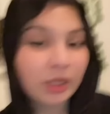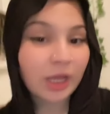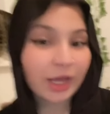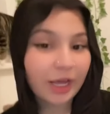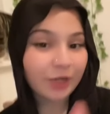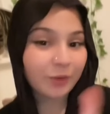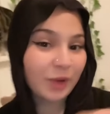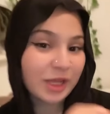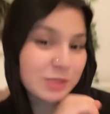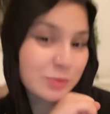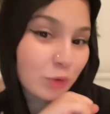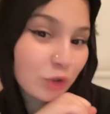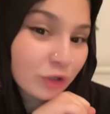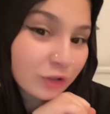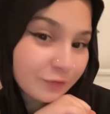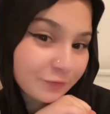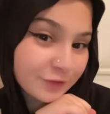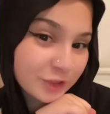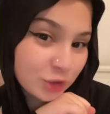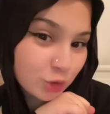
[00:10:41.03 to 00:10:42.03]
Anyways, moral
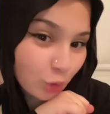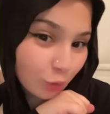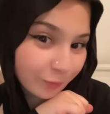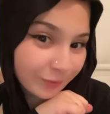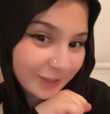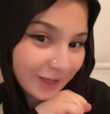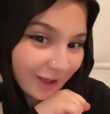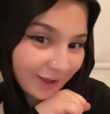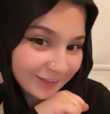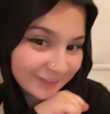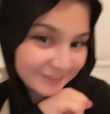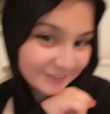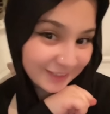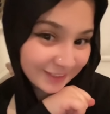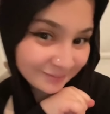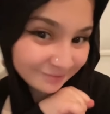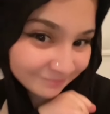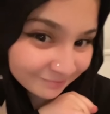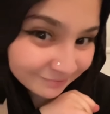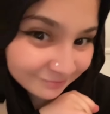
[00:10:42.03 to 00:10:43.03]
of the story, guys.
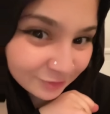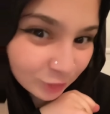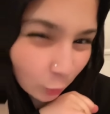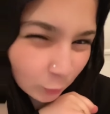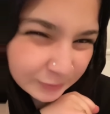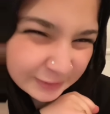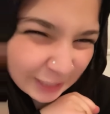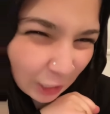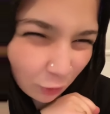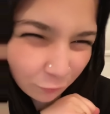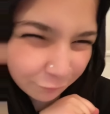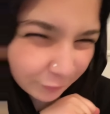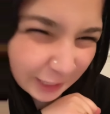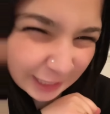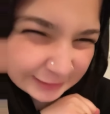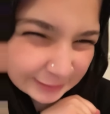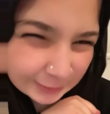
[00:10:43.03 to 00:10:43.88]
Don't settle for less at